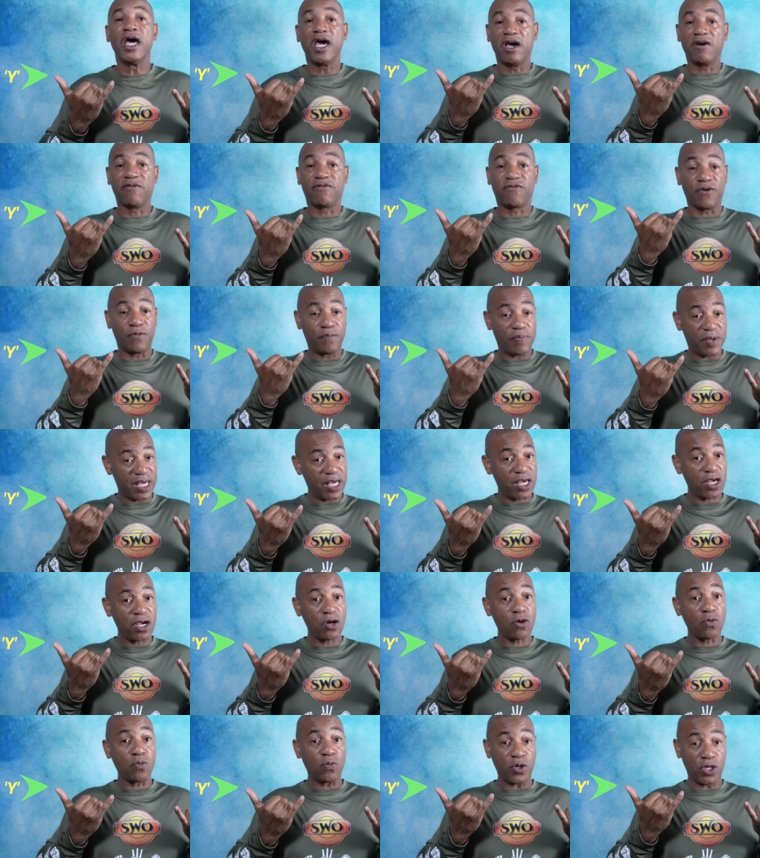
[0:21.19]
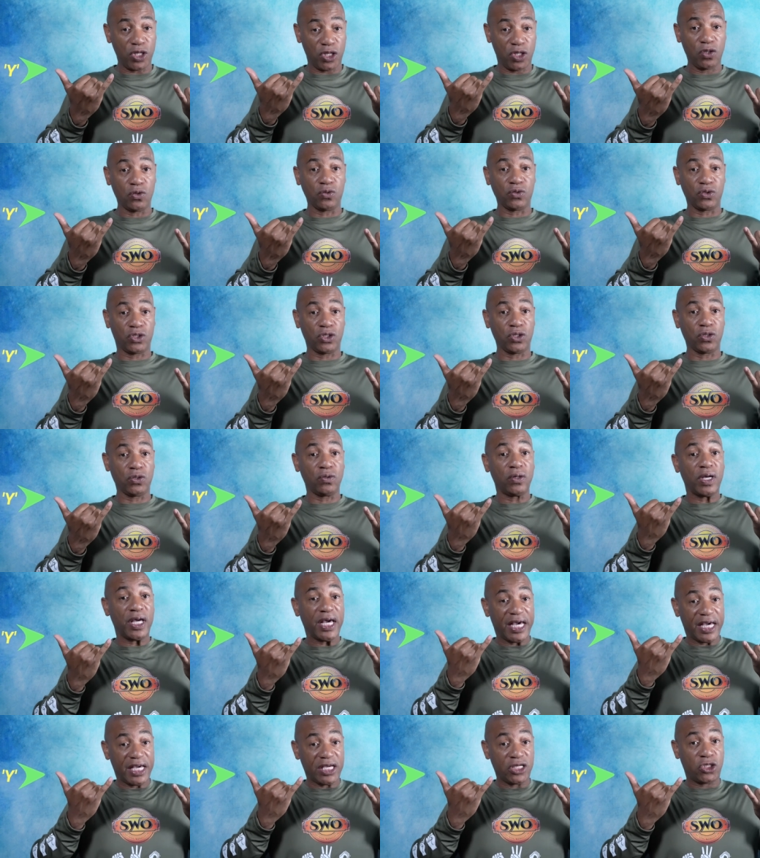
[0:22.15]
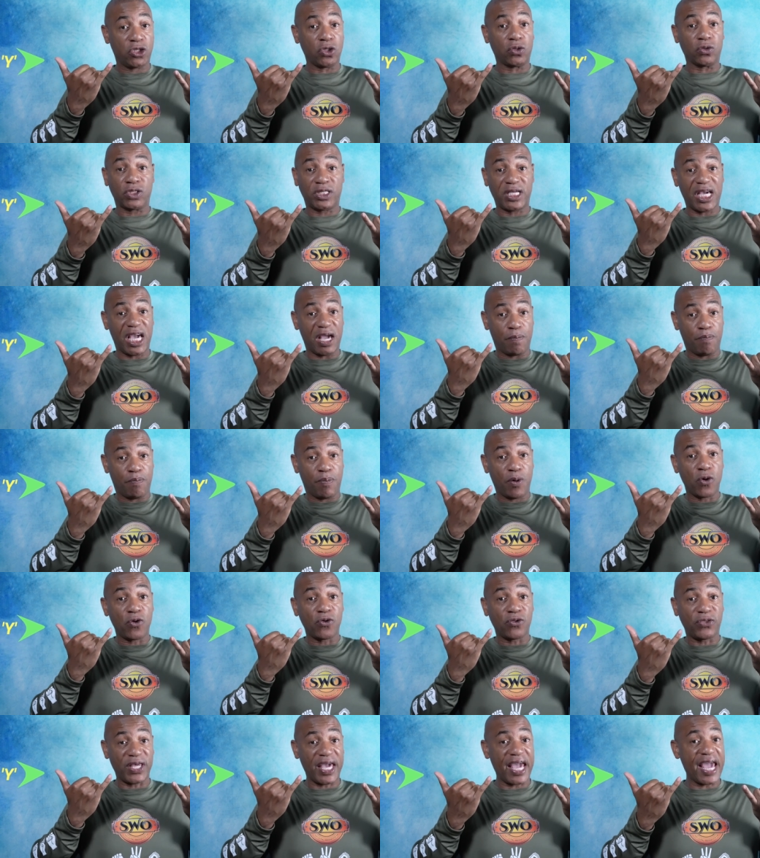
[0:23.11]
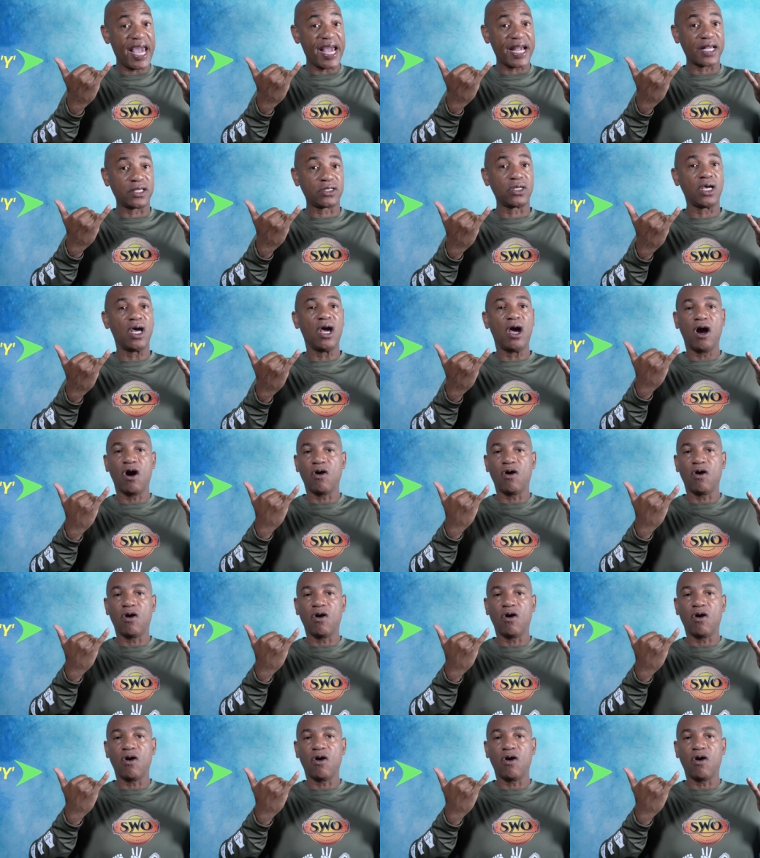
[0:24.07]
And from here, what you'll do is you'll take both hands